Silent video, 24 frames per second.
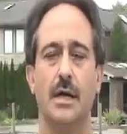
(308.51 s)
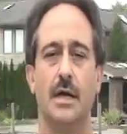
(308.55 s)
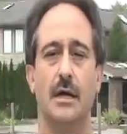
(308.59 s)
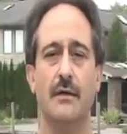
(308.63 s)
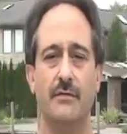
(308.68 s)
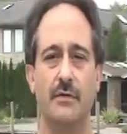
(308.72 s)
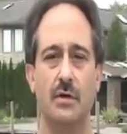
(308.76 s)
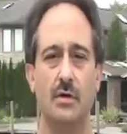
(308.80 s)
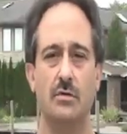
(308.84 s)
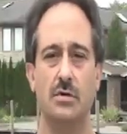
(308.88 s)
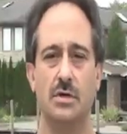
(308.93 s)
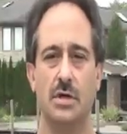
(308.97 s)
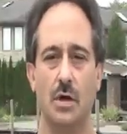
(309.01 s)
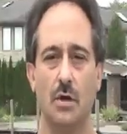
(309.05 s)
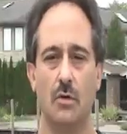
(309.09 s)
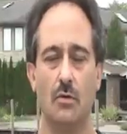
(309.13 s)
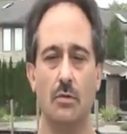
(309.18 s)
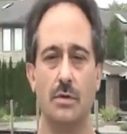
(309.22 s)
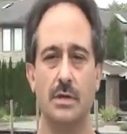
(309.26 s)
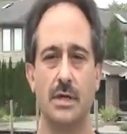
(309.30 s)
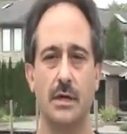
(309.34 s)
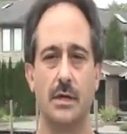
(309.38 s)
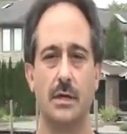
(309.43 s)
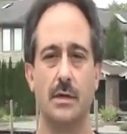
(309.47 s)
If you
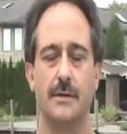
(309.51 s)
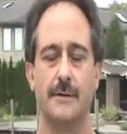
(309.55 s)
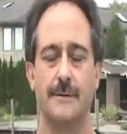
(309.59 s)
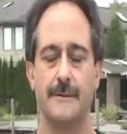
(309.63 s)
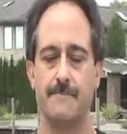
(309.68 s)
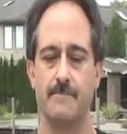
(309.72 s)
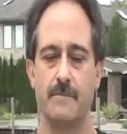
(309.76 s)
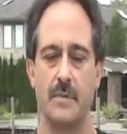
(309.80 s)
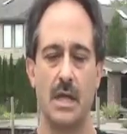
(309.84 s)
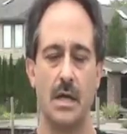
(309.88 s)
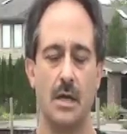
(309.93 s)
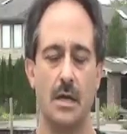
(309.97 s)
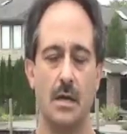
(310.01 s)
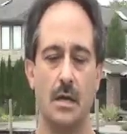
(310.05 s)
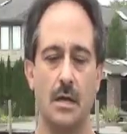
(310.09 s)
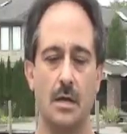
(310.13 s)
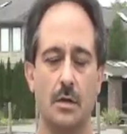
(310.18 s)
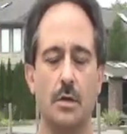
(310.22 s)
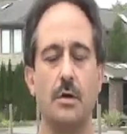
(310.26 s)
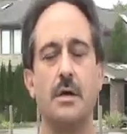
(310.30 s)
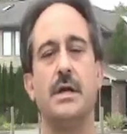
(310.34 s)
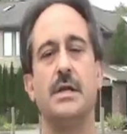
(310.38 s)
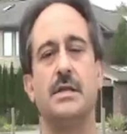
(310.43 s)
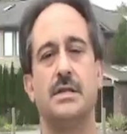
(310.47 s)
don't,
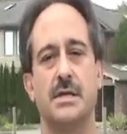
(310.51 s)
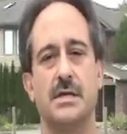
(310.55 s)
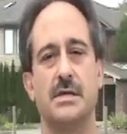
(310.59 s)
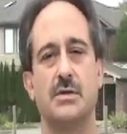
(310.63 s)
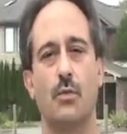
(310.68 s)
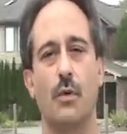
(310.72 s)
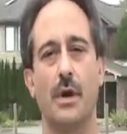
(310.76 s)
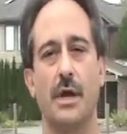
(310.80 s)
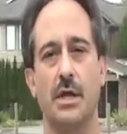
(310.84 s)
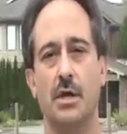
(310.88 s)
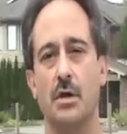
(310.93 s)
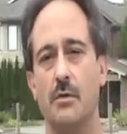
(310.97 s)
look at it this way.